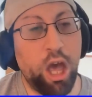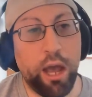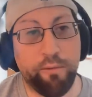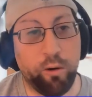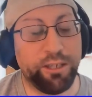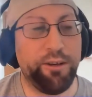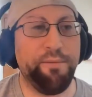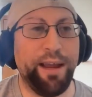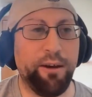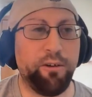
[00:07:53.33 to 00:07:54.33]
Of course, you have
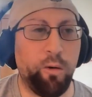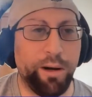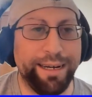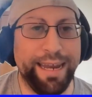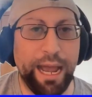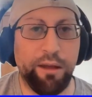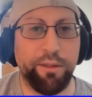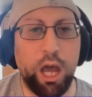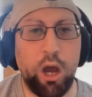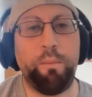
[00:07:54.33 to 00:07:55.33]
Aaron Gordon down
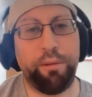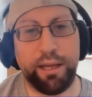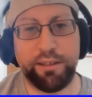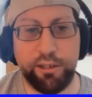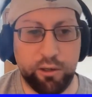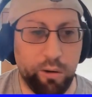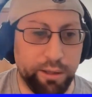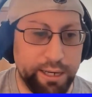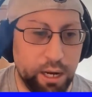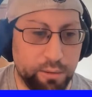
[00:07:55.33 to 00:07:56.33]
low, plus Nikola
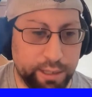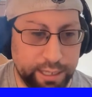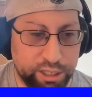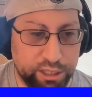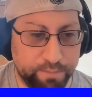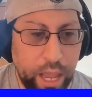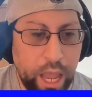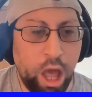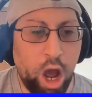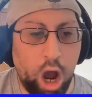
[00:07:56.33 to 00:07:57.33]
Jokic.
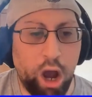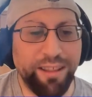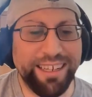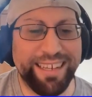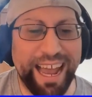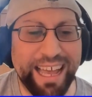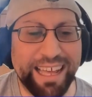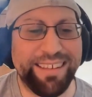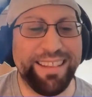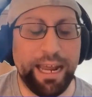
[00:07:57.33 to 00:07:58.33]
All these
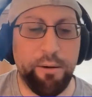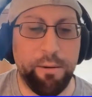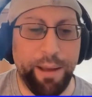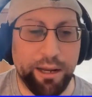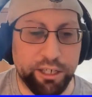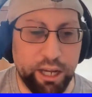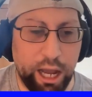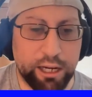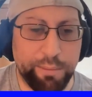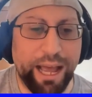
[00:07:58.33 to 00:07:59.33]
stats that I'm about to
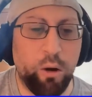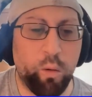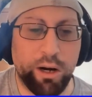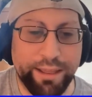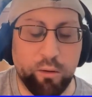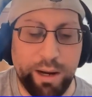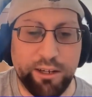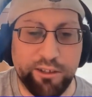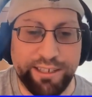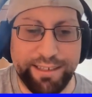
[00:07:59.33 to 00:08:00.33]
talk about were in the
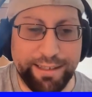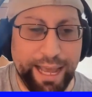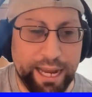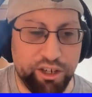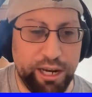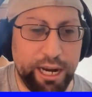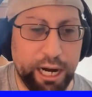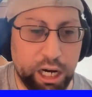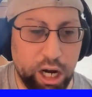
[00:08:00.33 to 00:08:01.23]
regular season last year.